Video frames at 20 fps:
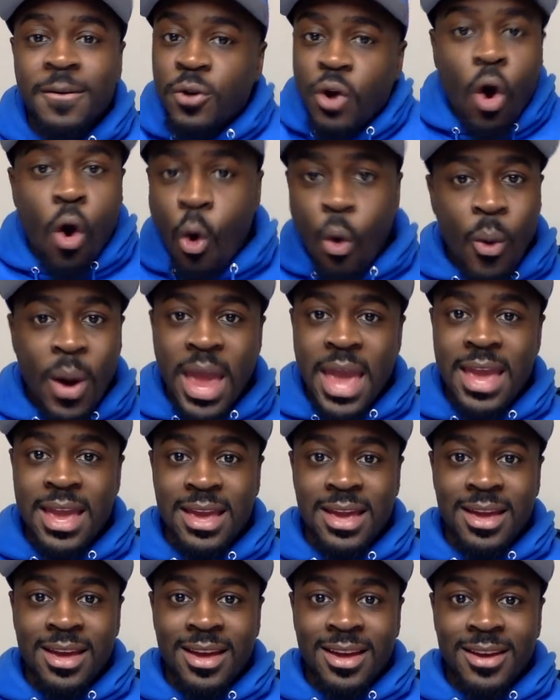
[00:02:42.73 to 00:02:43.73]
Go away.
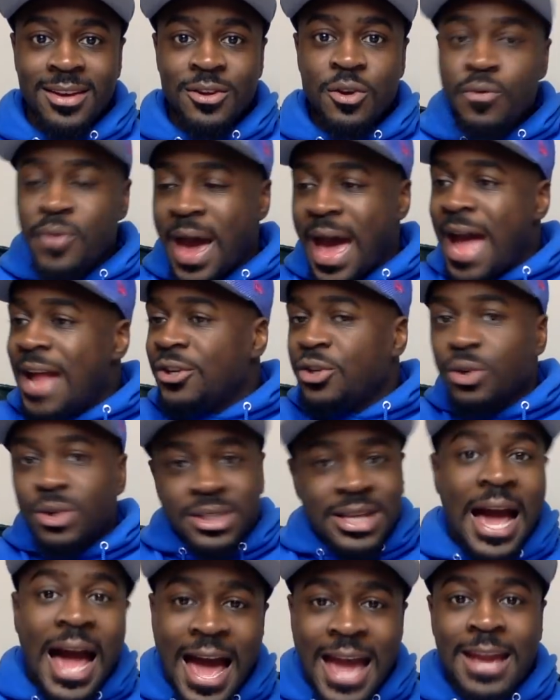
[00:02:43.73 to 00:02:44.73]
You've had your
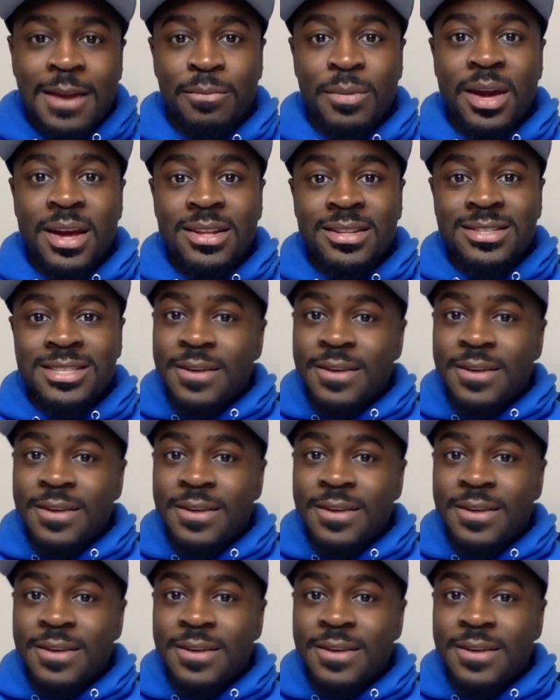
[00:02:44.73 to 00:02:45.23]
time, man.